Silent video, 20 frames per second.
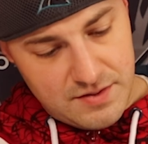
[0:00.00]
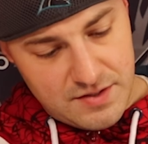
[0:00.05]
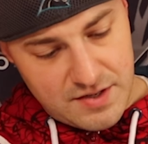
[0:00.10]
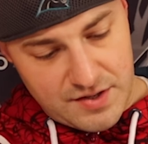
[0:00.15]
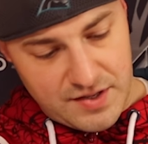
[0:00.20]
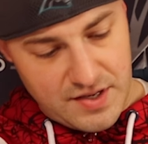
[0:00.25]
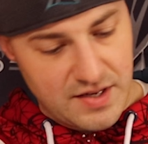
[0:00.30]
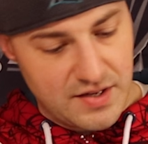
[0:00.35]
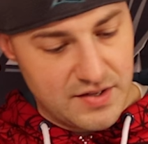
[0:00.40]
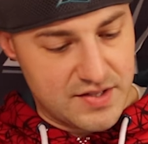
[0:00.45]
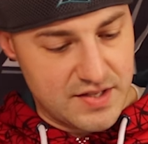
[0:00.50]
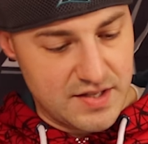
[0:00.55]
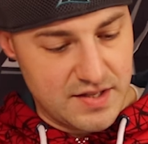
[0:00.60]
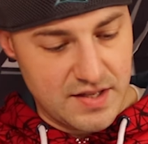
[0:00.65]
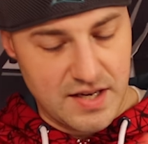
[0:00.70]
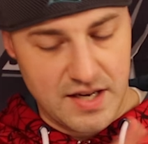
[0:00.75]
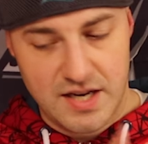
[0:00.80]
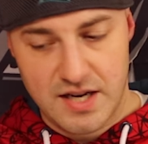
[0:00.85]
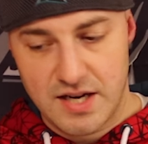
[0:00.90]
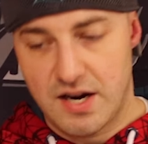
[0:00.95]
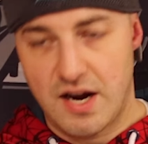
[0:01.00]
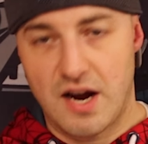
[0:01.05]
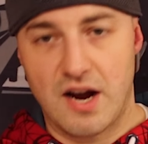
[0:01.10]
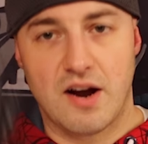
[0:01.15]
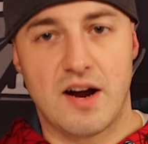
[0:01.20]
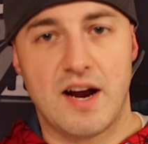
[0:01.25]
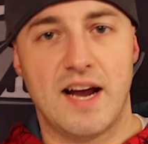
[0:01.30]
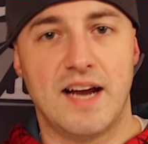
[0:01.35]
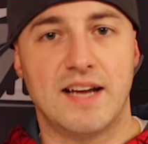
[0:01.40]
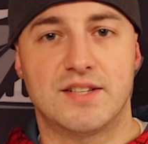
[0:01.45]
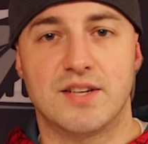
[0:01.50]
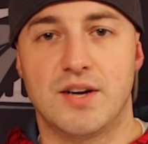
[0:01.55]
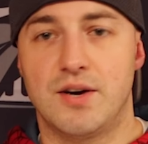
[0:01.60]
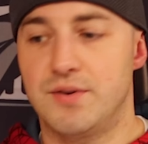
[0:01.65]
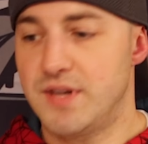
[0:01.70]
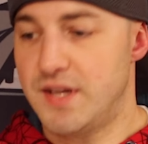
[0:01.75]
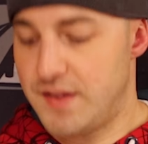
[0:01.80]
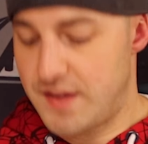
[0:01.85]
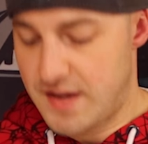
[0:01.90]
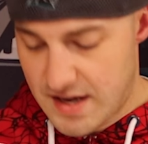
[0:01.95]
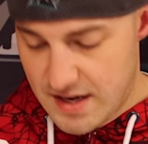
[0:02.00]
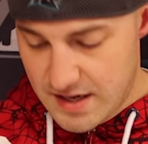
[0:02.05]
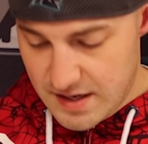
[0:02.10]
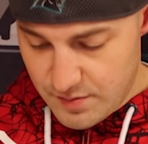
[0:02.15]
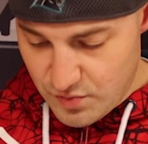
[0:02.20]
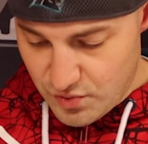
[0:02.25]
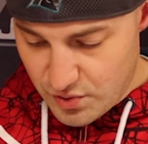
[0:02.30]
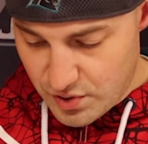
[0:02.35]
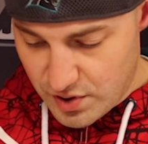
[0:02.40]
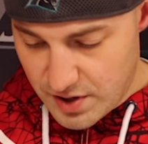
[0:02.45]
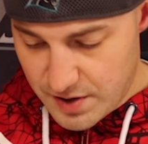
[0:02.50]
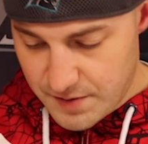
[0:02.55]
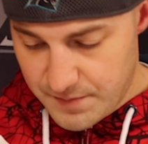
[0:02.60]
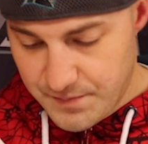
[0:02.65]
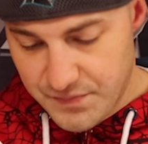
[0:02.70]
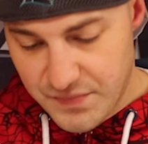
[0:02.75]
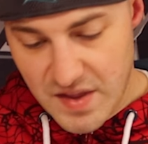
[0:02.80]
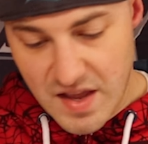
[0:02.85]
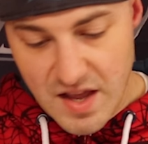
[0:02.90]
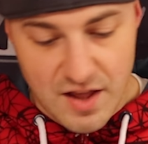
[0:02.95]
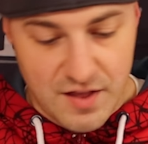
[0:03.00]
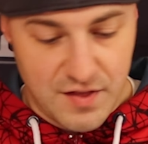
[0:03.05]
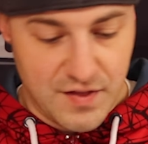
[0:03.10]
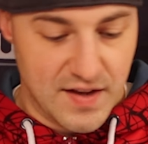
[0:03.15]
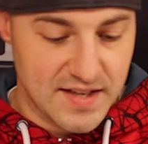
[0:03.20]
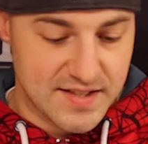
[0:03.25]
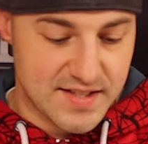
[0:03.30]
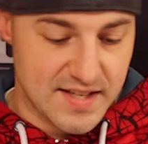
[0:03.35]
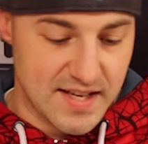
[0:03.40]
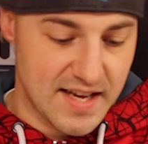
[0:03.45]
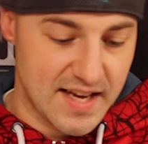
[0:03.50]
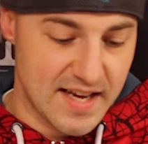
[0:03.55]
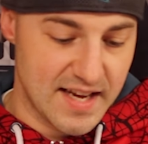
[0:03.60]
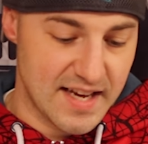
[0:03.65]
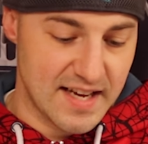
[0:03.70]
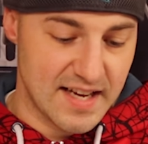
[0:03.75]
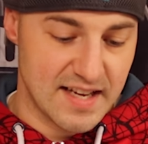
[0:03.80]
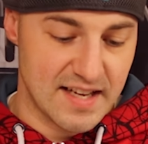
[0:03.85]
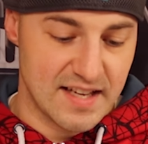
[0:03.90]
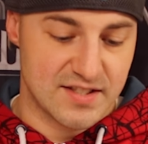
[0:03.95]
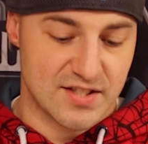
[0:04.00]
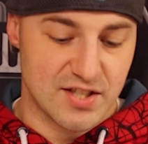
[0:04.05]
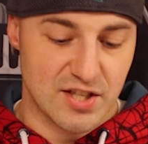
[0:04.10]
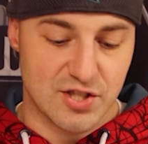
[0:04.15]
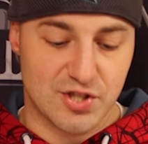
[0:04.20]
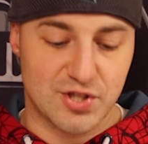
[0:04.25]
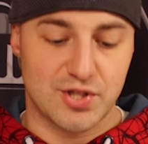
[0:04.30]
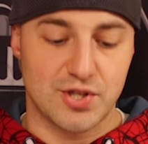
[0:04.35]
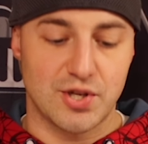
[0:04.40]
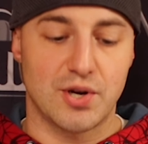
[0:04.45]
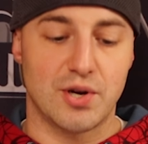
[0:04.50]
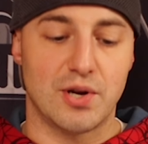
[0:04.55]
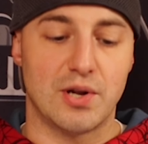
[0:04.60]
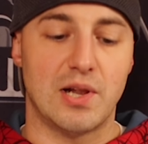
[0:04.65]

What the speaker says: Nothing else in there. All right, don't need that anymore. This is Sir